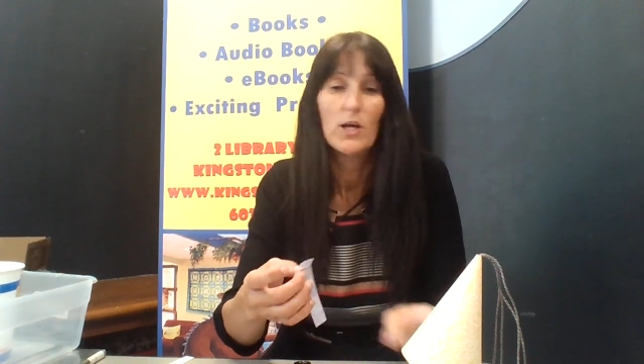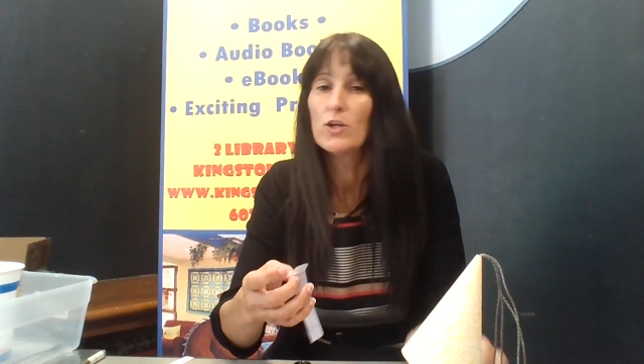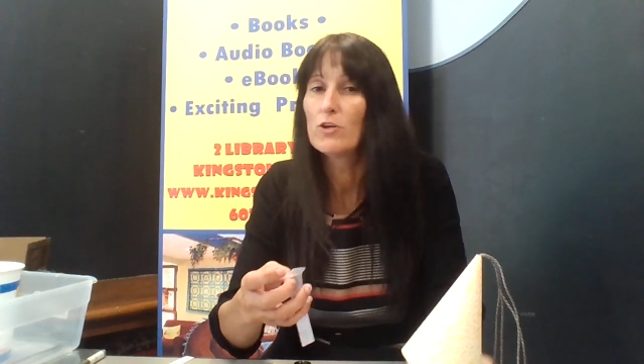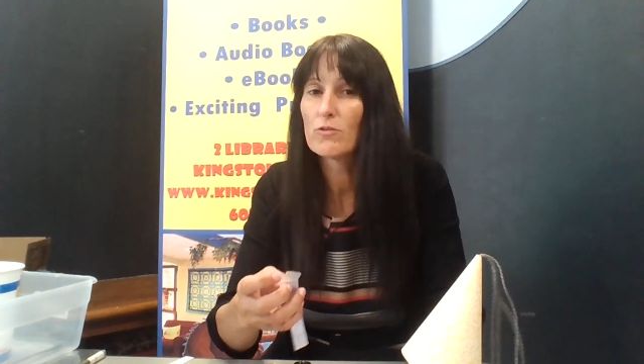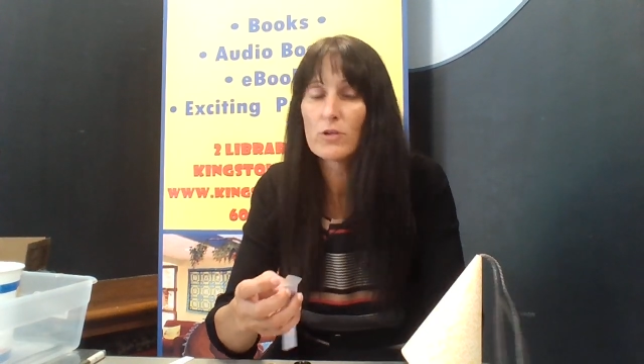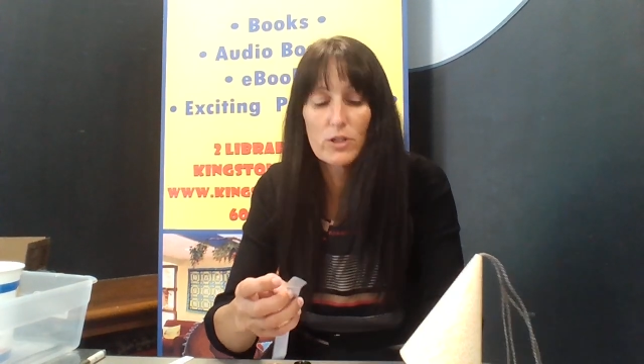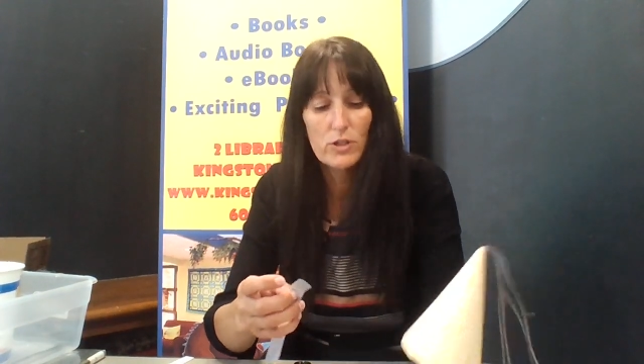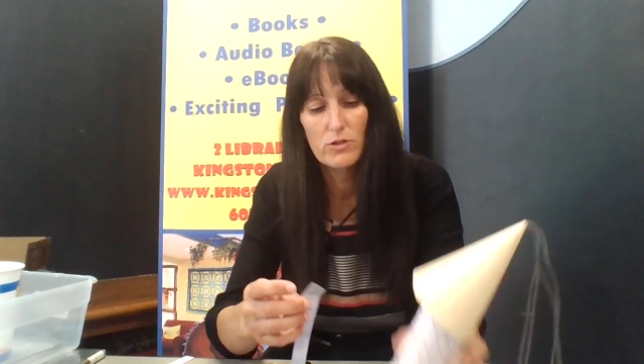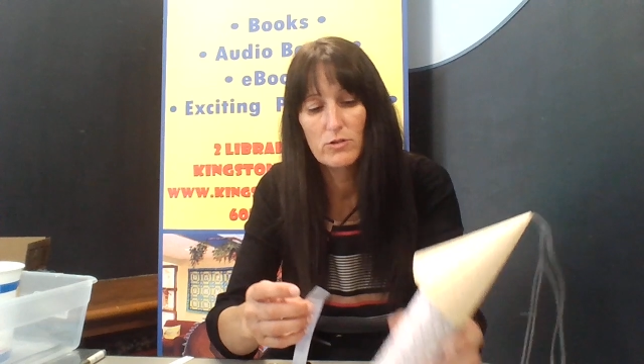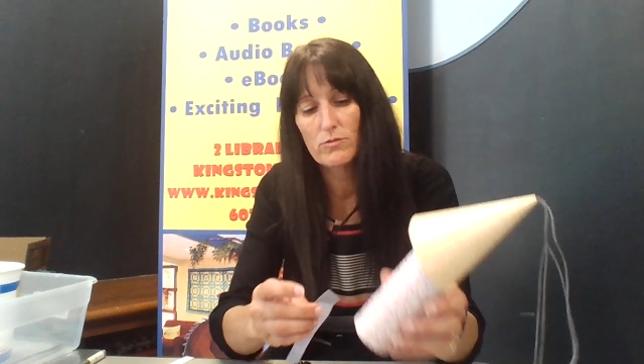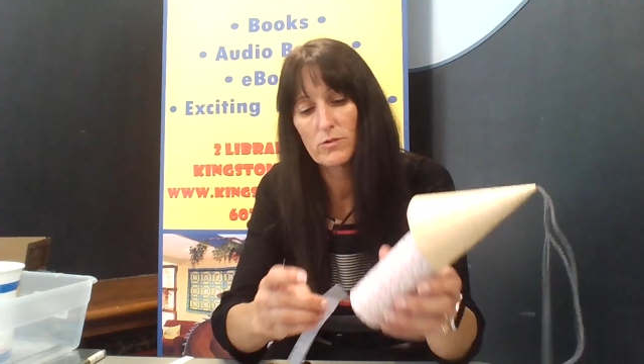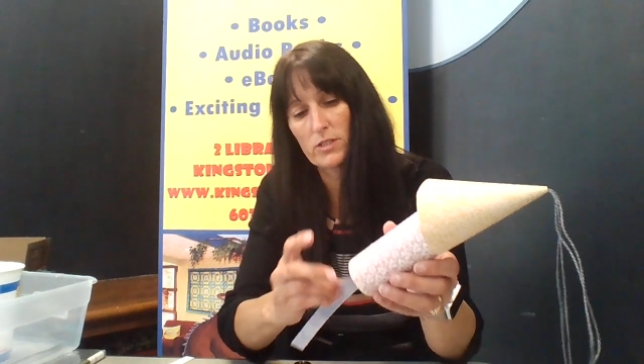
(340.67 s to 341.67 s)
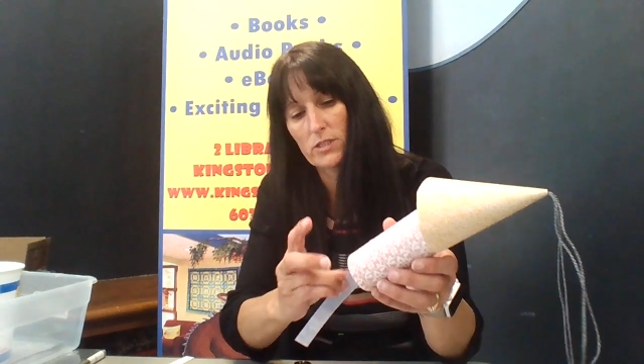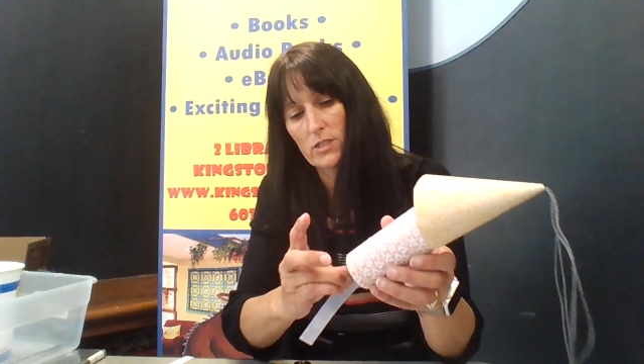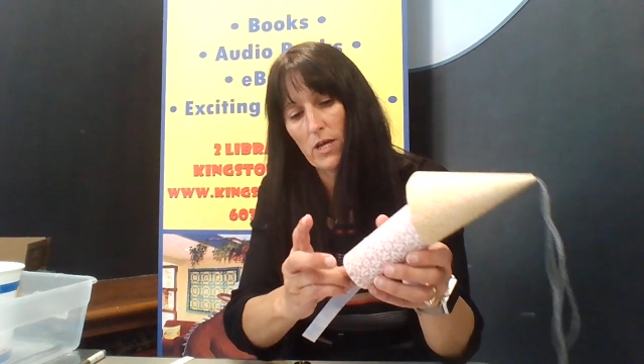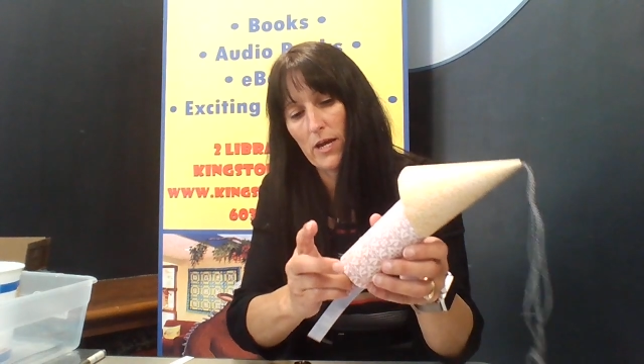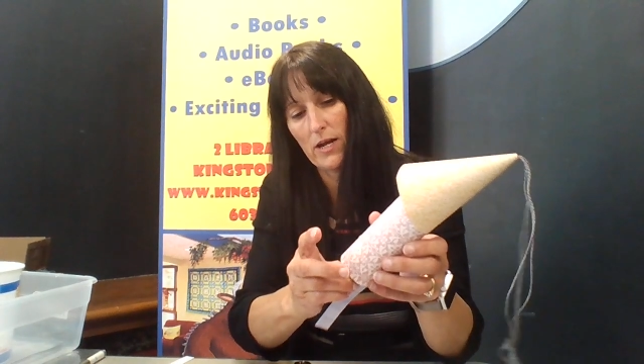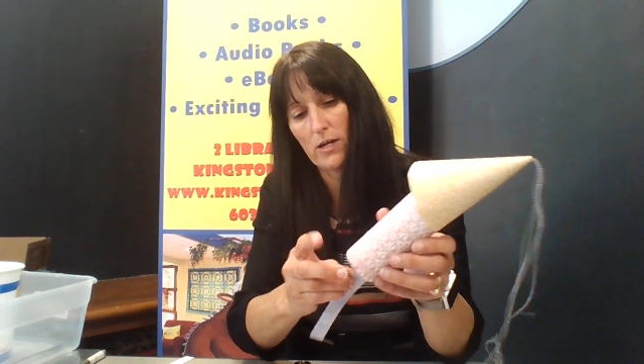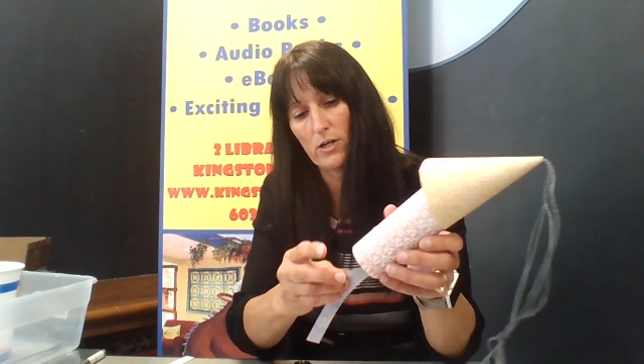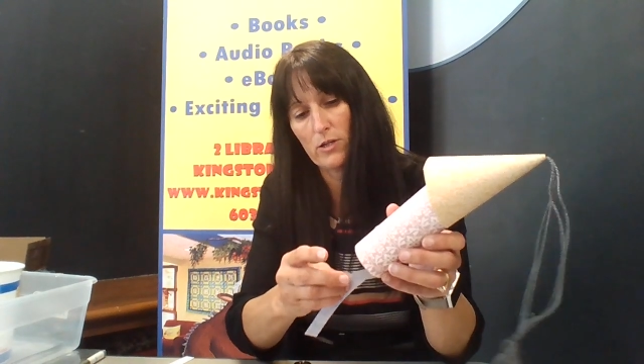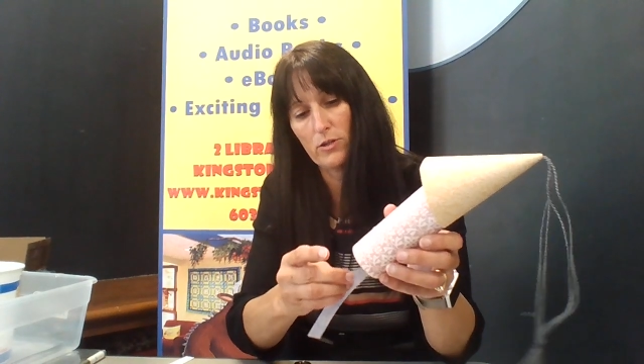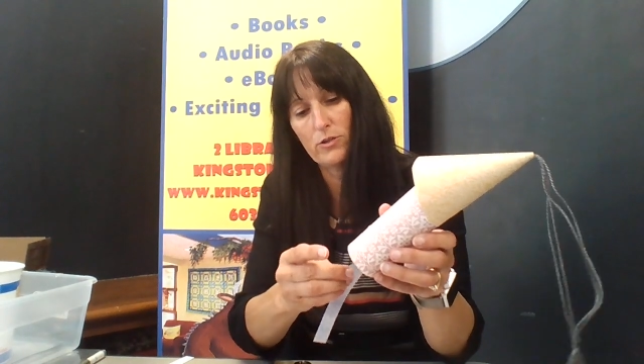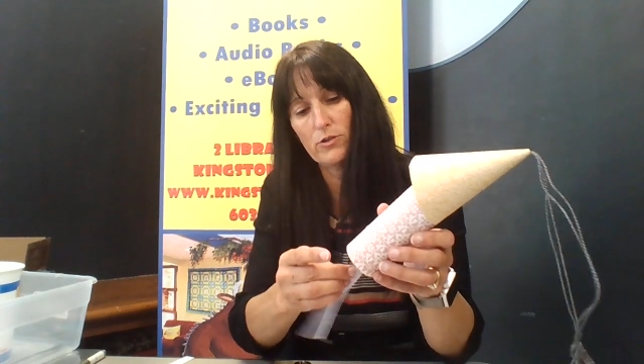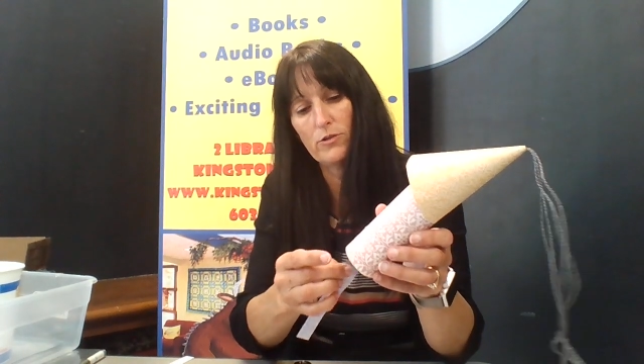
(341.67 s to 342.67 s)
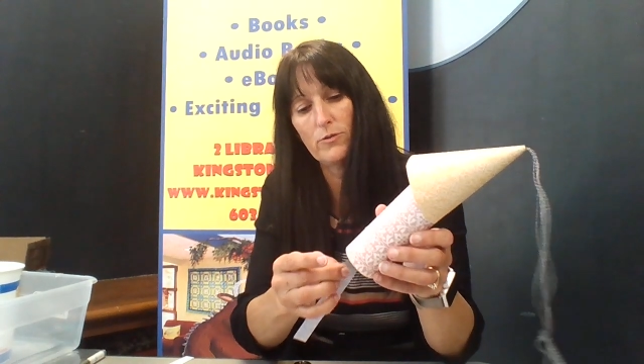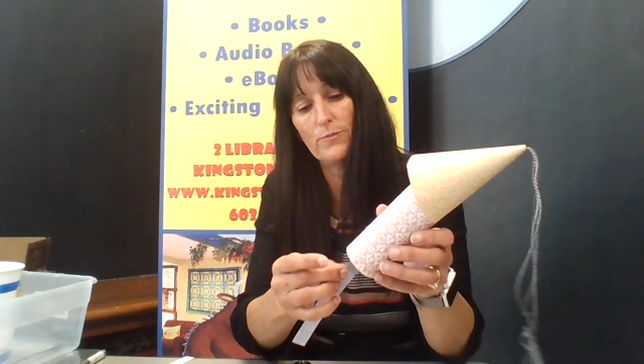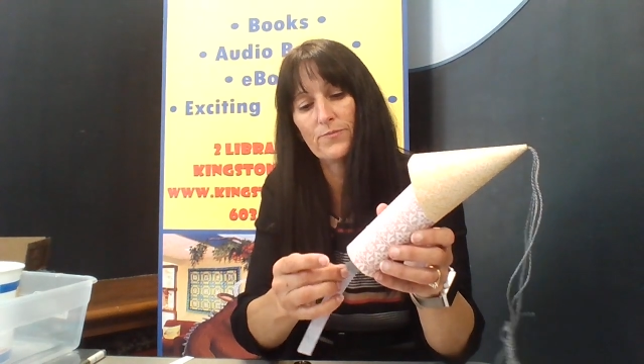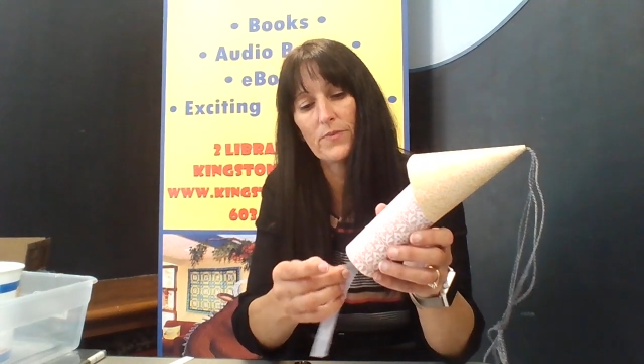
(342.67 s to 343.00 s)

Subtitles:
You can use glue.